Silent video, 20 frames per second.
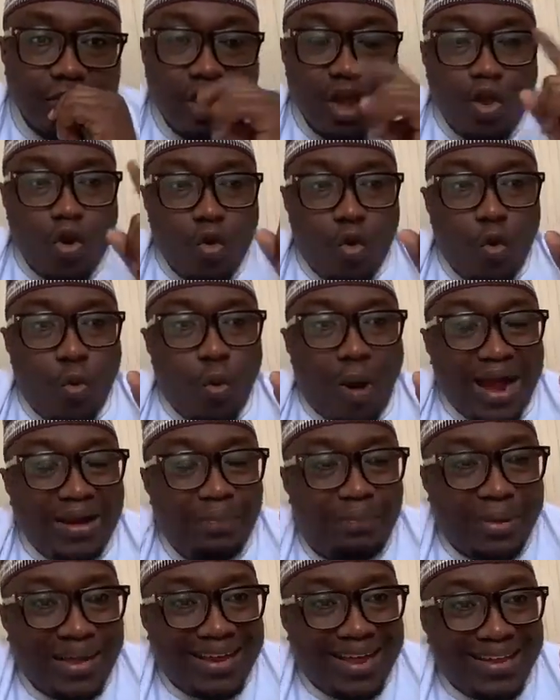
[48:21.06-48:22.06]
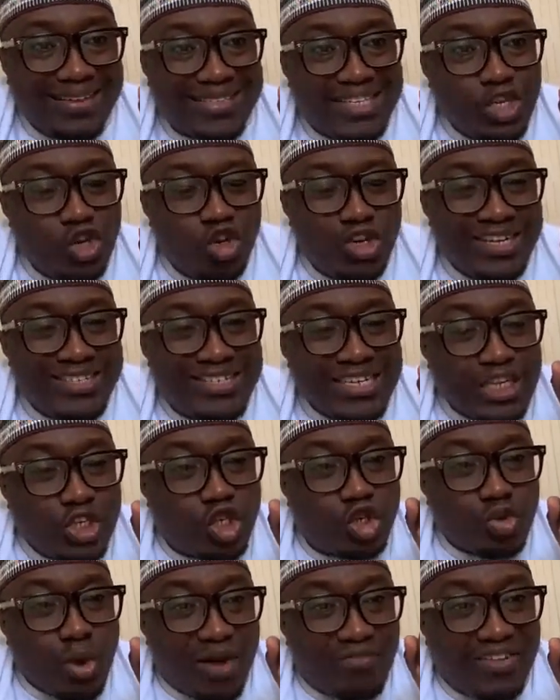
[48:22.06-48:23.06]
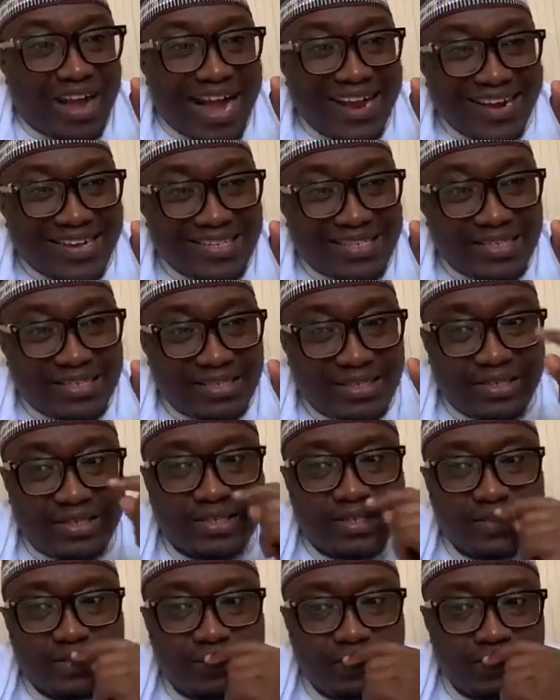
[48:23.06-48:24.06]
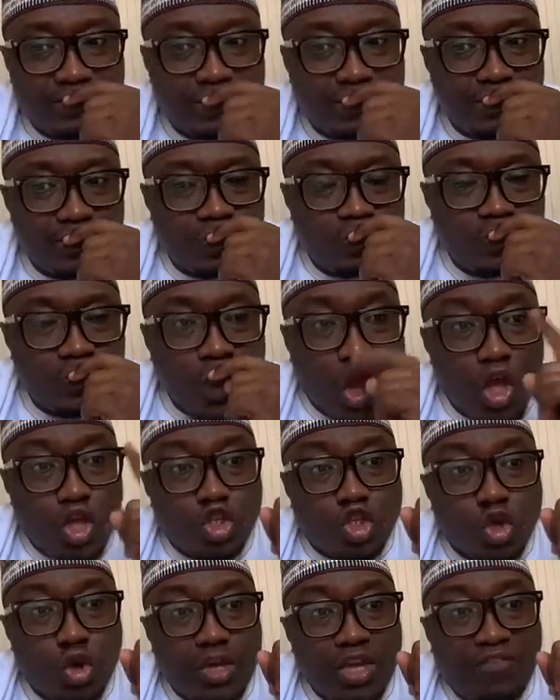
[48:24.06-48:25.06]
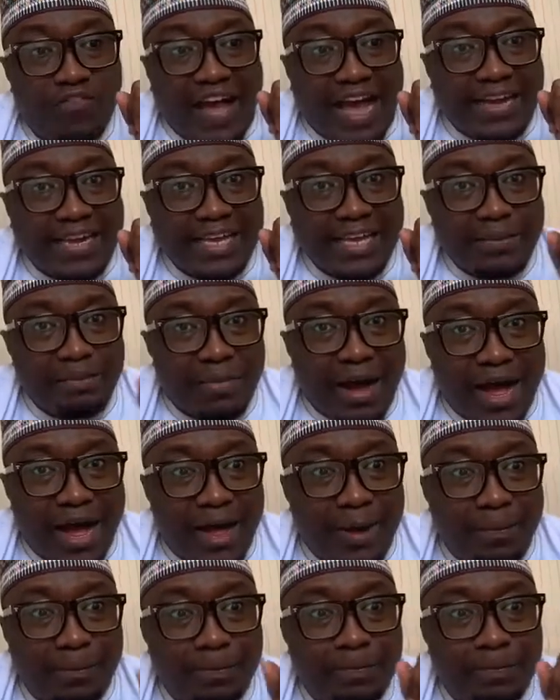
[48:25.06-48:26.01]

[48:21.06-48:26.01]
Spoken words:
One penalty unit is 12 Ghana cedis. So if an imam,